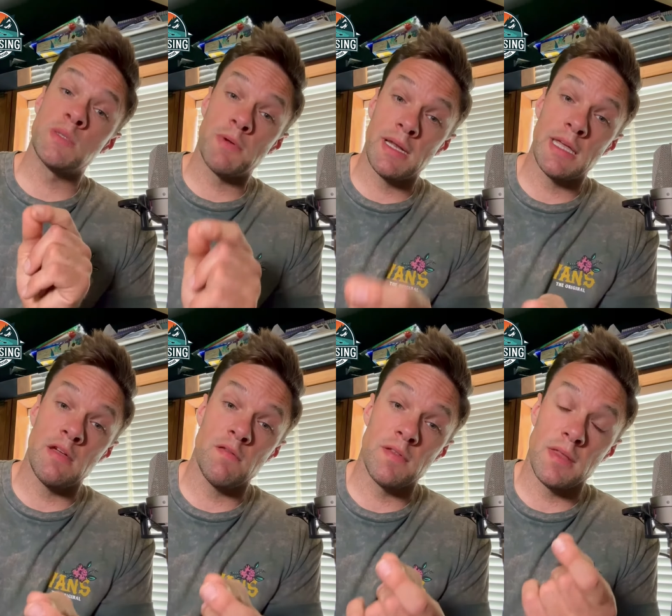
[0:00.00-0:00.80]

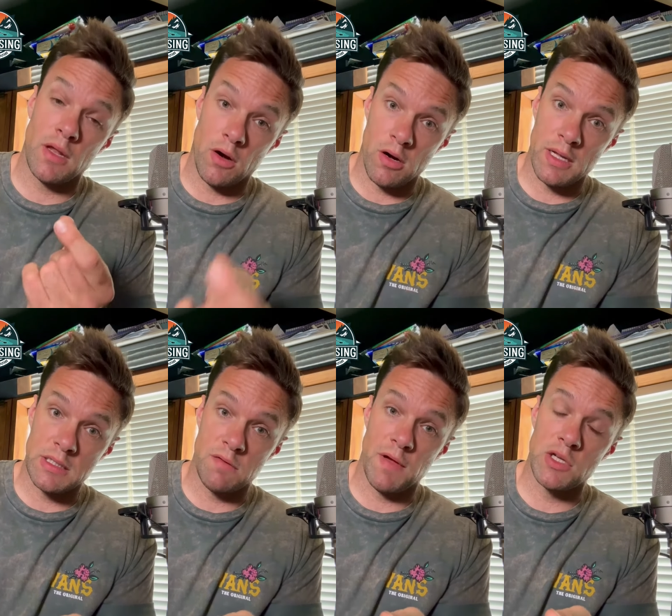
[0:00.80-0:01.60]
believed that early
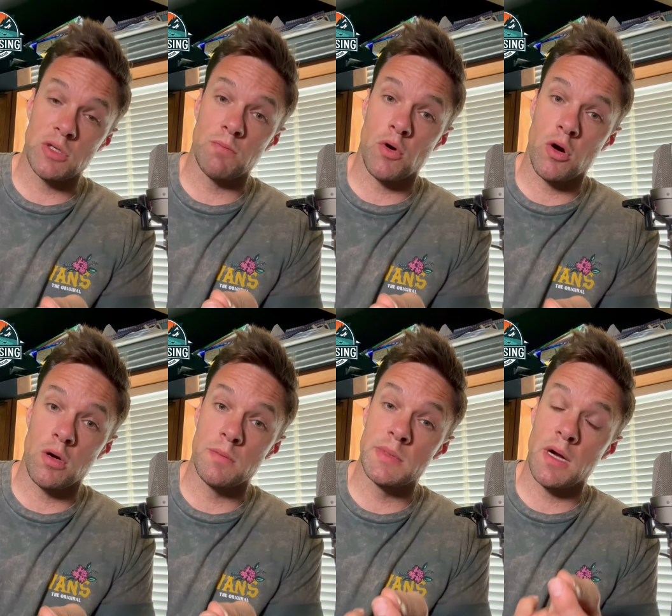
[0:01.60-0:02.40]
intervention
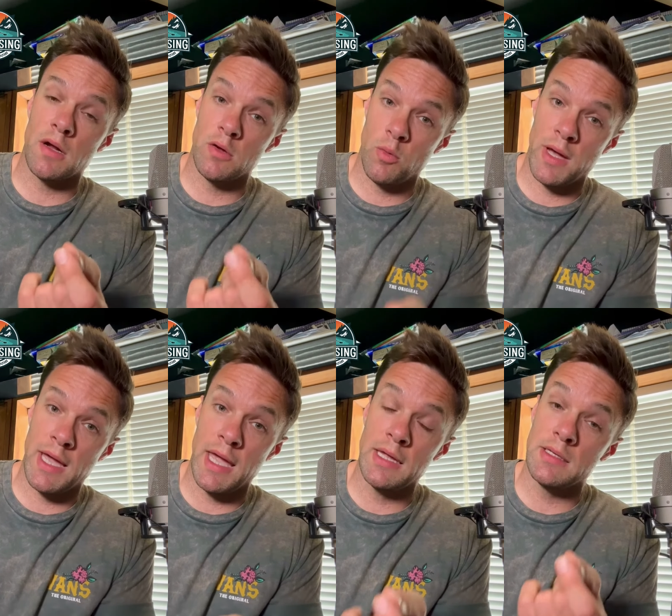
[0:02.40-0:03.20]
programs are the
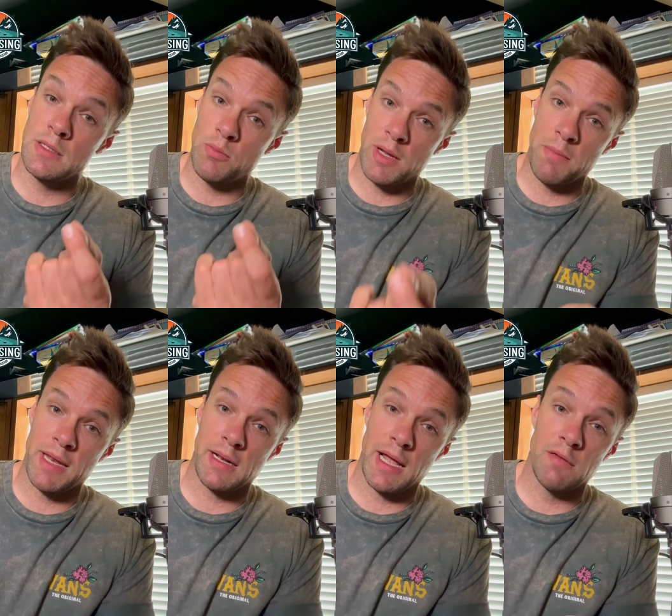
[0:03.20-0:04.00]
way to bring
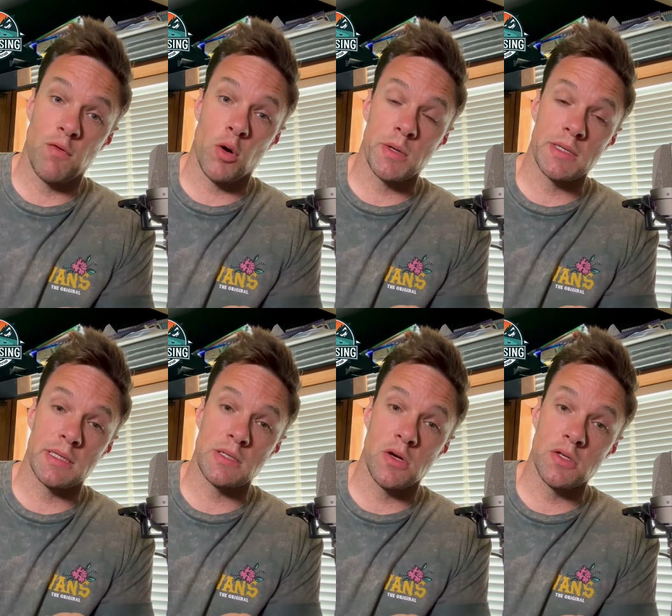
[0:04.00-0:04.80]
mental health forward in this
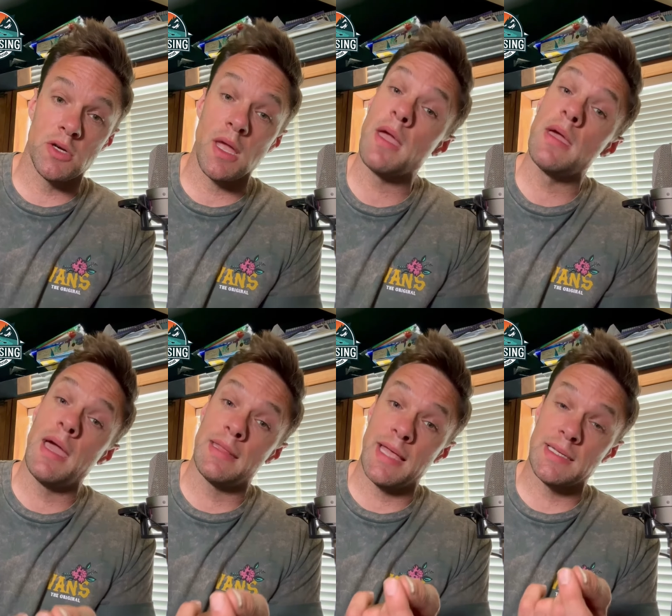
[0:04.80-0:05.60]
country.
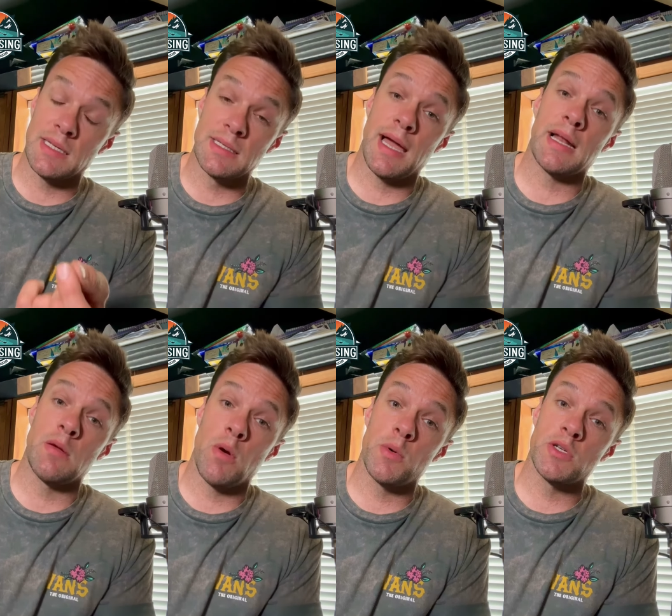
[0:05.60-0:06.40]
And that's exactly
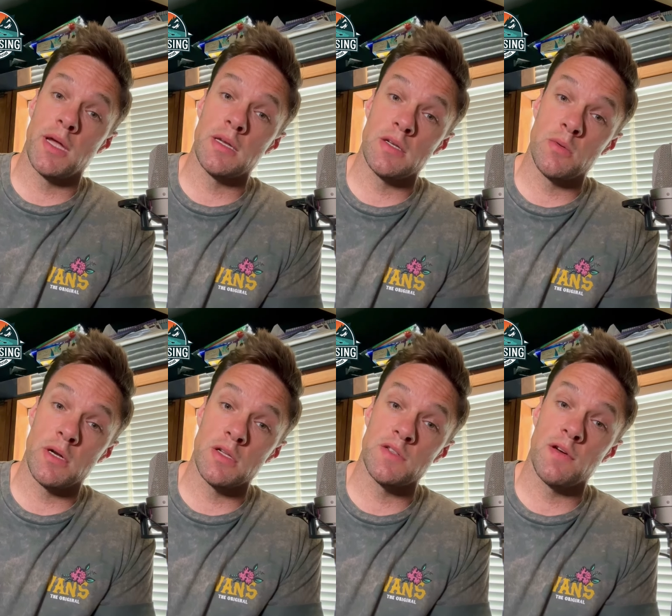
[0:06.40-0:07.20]
what we're trying to do with a Lust for